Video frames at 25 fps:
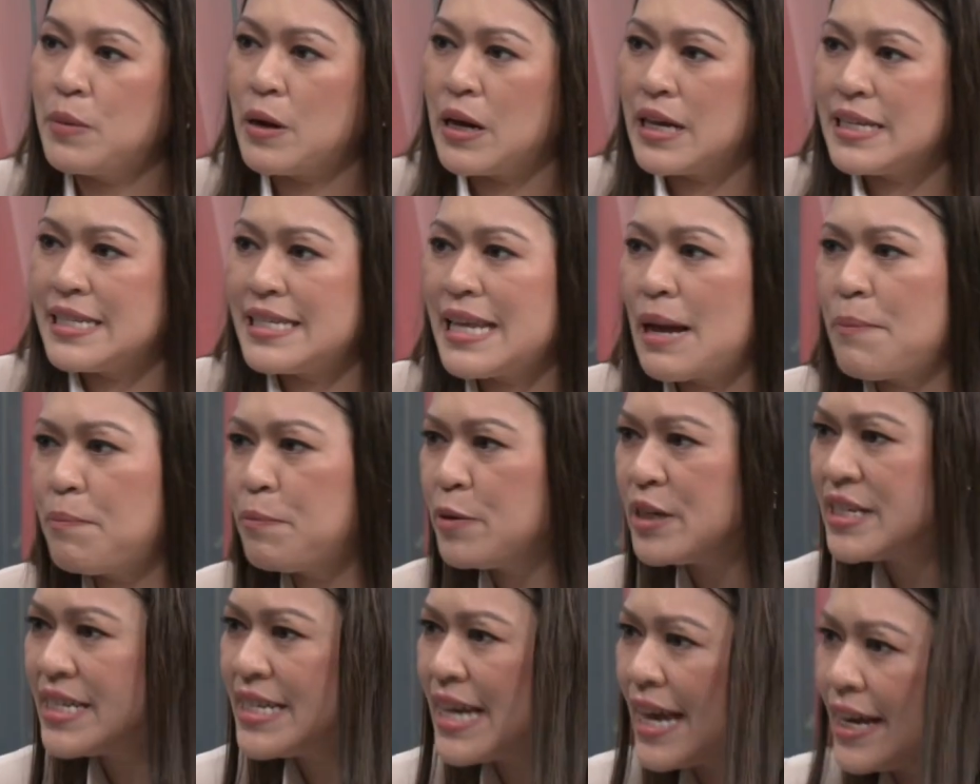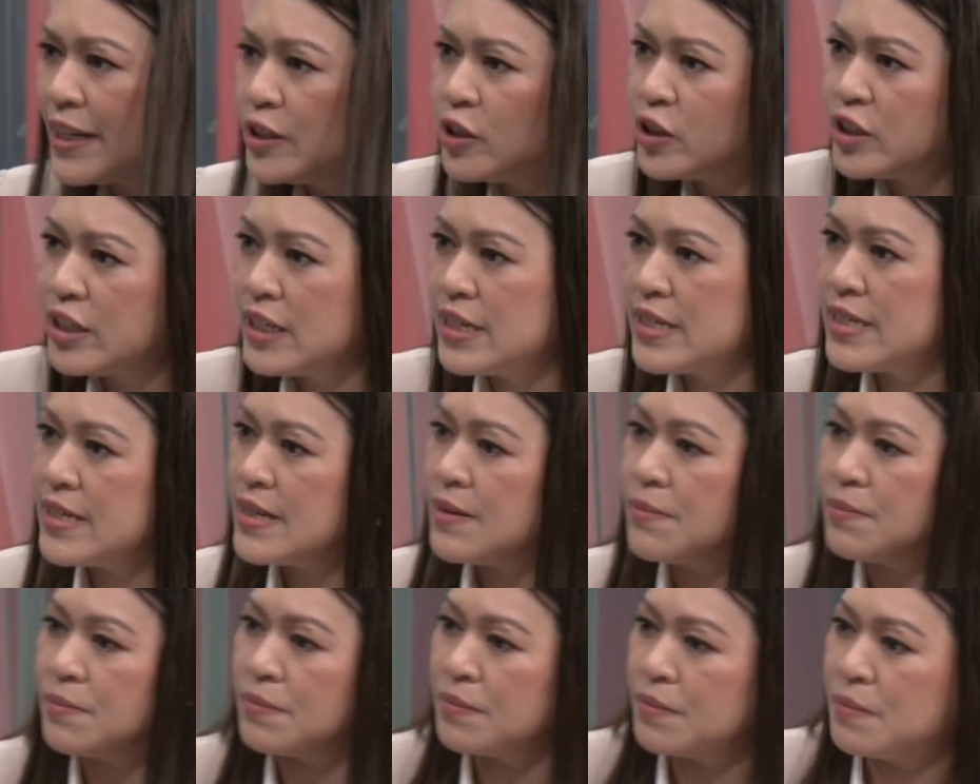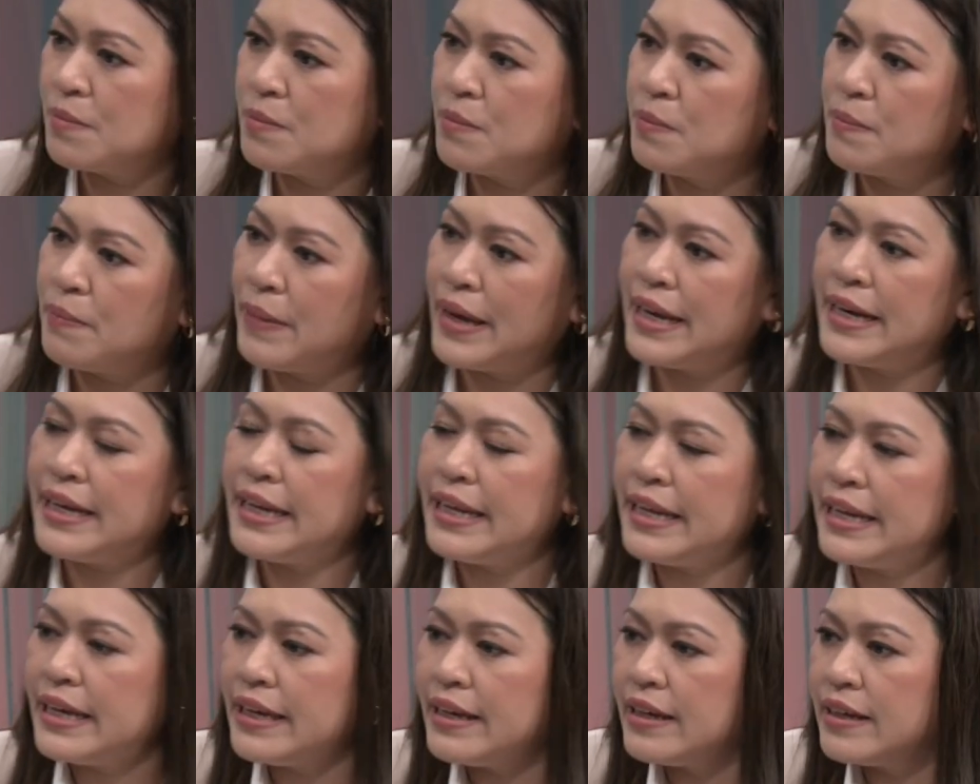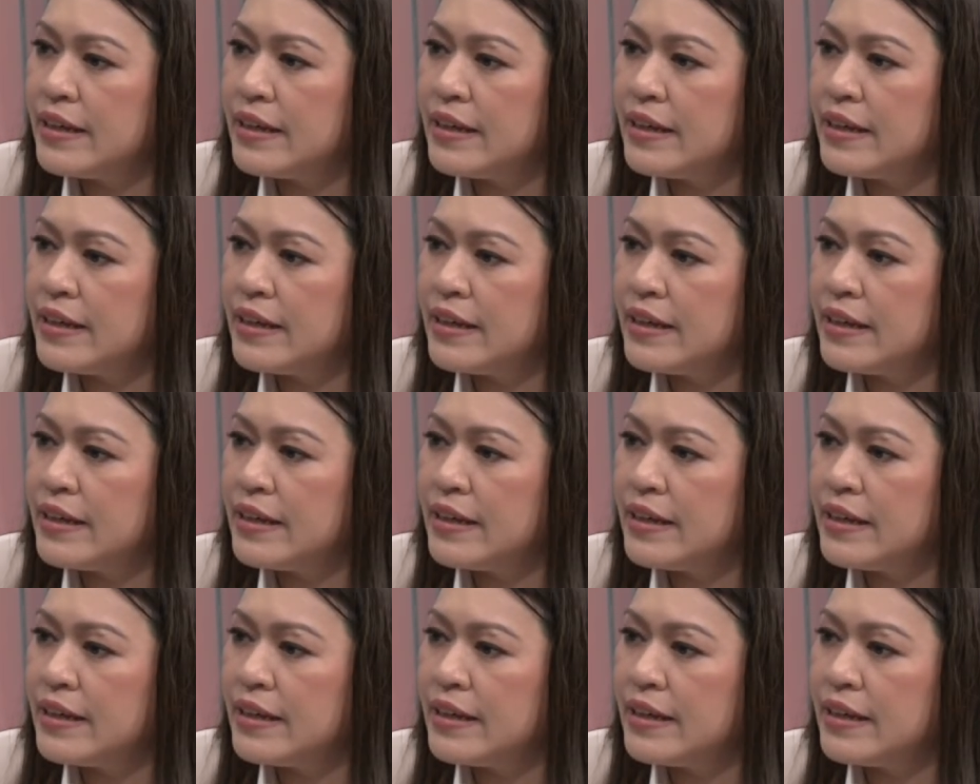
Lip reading: Is that protectionism mainly?